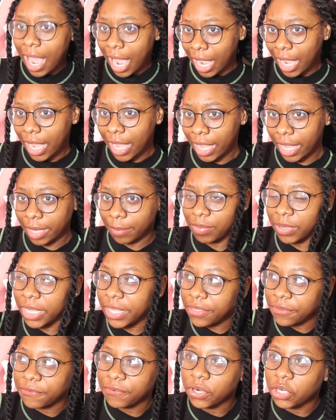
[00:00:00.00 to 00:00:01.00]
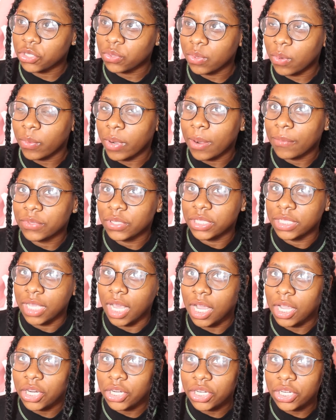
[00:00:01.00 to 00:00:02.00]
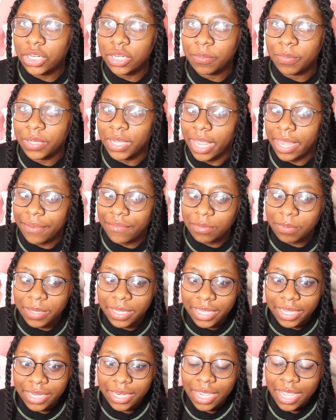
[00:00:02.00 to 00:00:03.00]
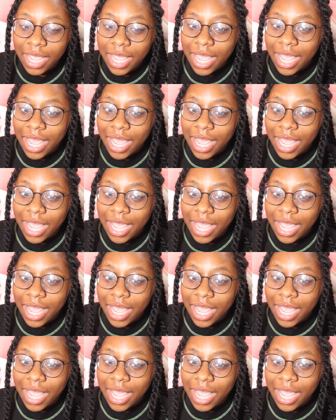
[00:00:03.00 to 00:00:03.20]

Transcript: I played the first one when I was younger, but I never played